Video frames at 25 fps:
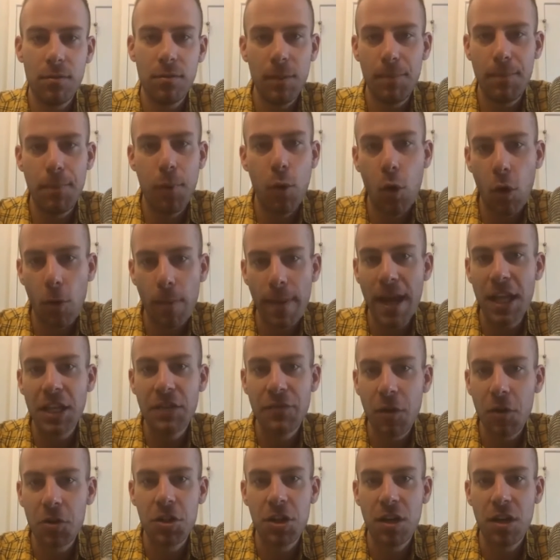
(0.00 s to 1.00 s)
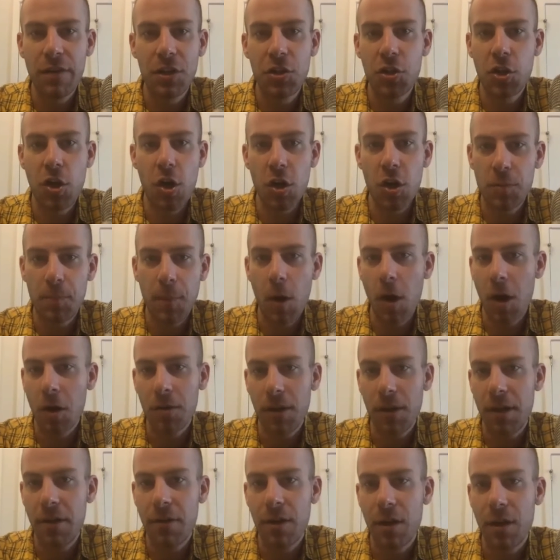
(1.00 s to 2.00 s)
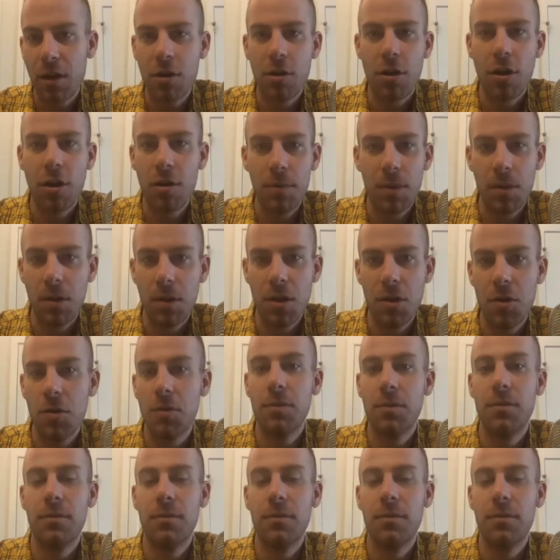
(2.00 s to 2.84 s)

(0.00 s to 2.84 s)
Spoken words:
poor man's version of a Charles Barkley or a Karl Malone.